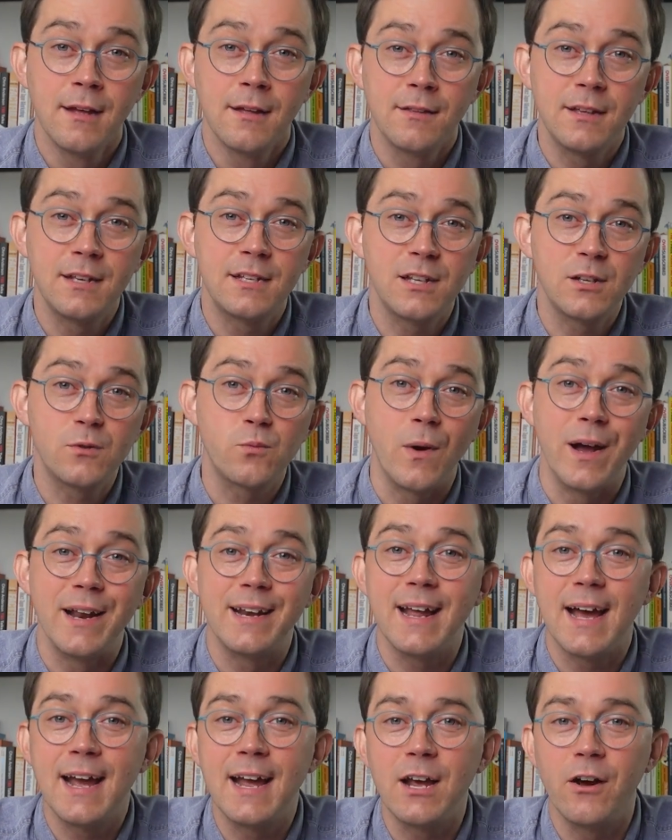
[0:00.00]
This is
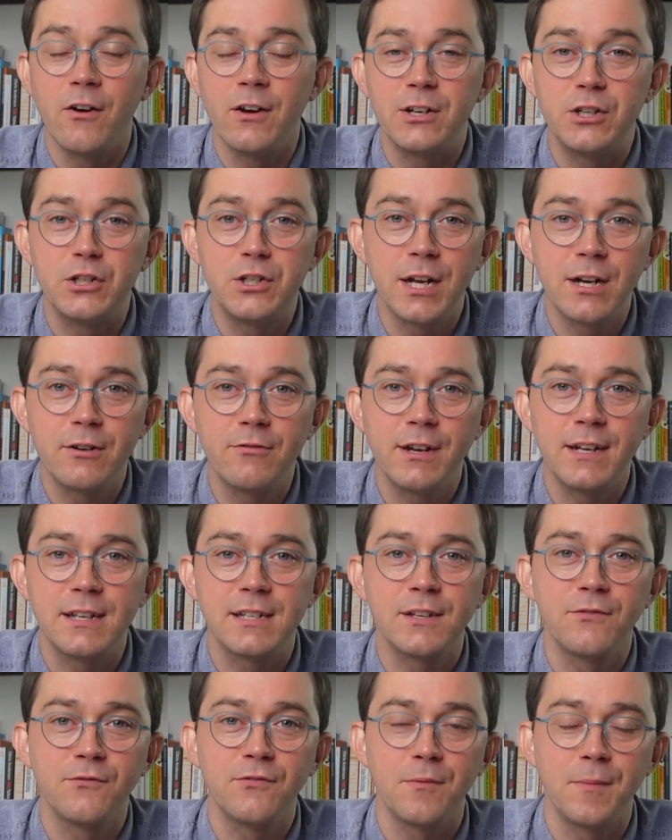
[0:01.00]
when AI
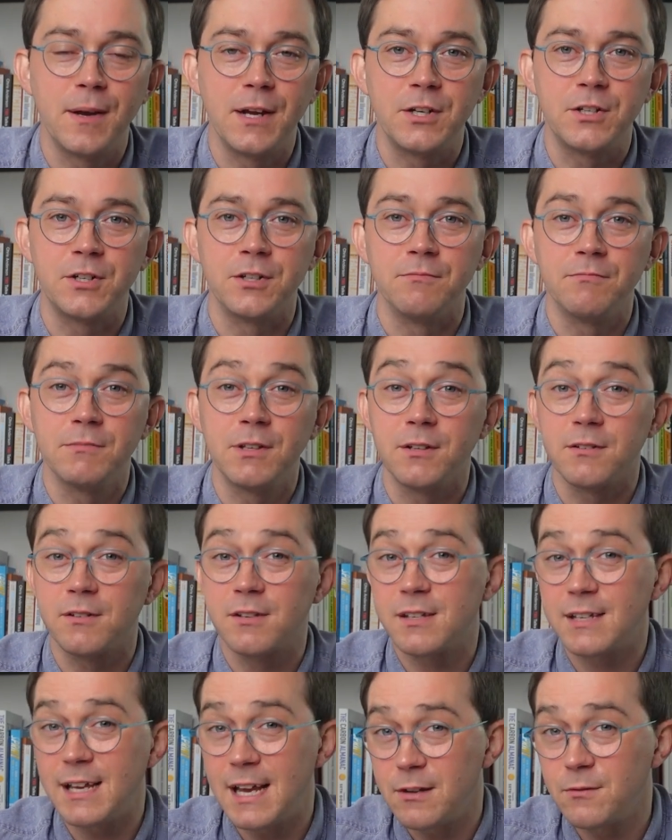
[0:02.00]
generates information that
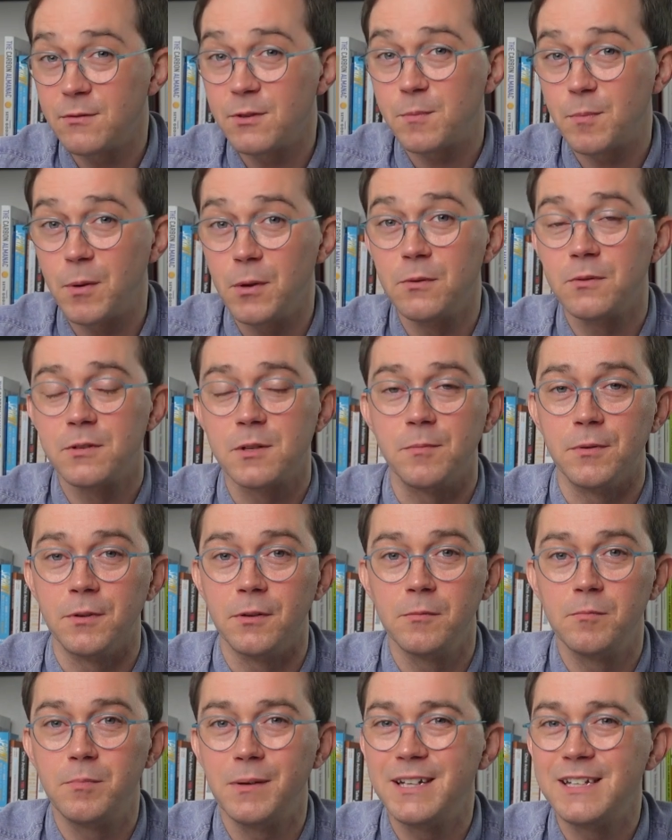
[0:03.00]
sounds
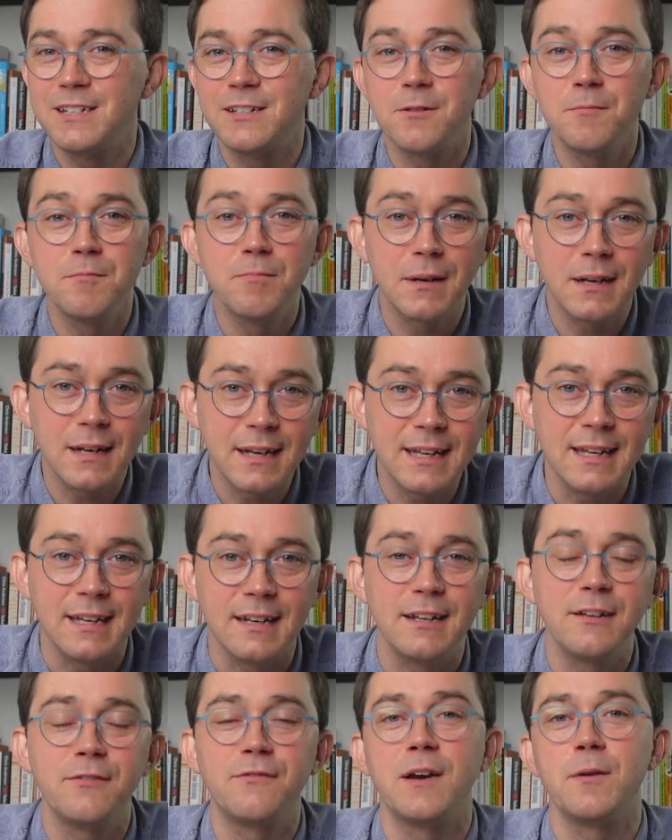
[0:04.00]
plausible but is
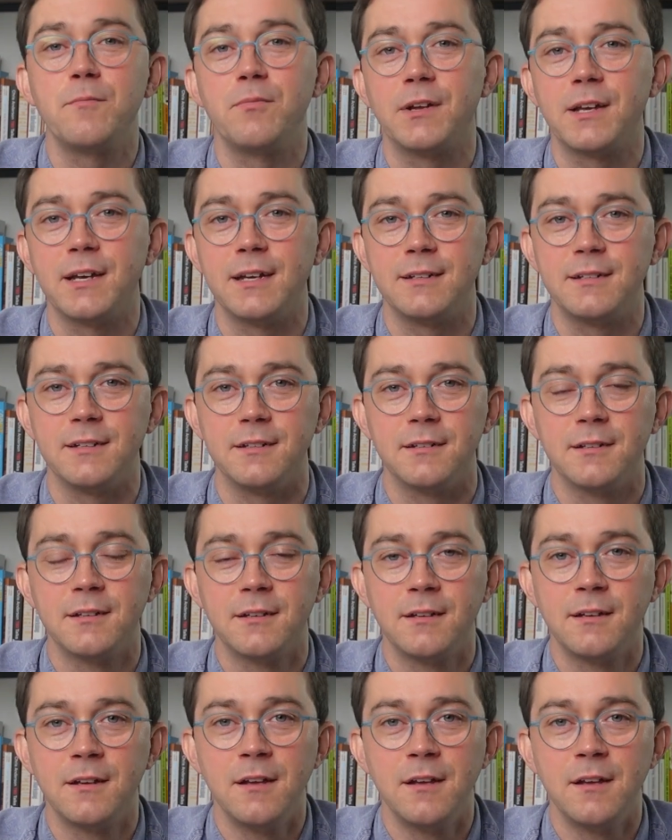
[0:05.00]
completely fabricated.